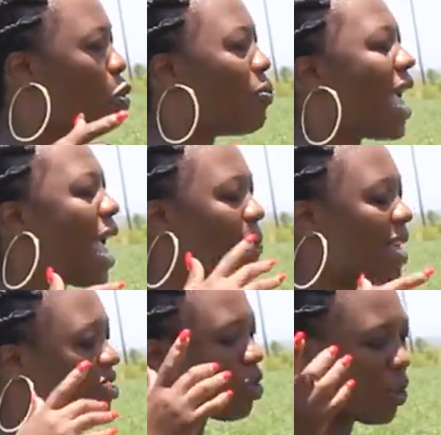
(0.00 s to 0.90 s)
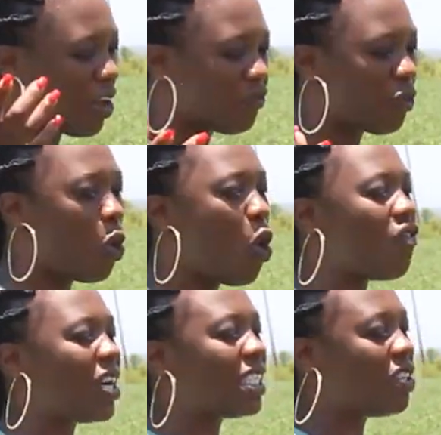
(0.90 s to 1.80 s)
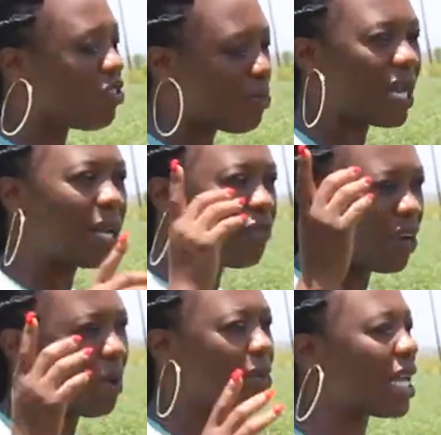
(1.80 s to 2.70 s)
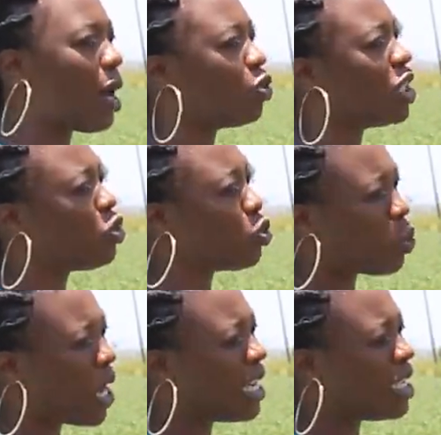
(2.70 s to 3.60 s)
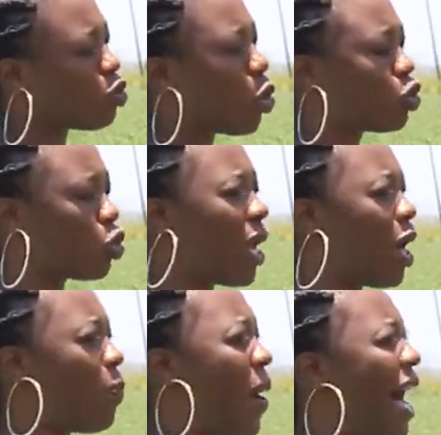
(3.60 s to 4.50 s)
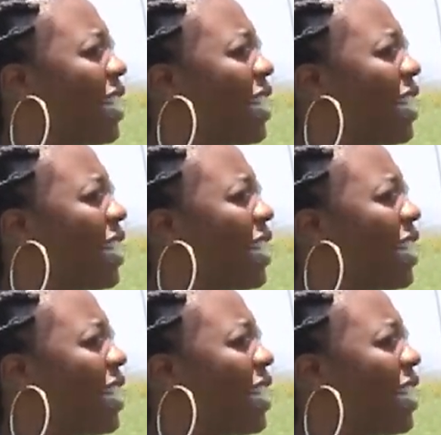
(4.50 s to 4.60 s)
will be aiming at the rainfall, but it will rain, and it also help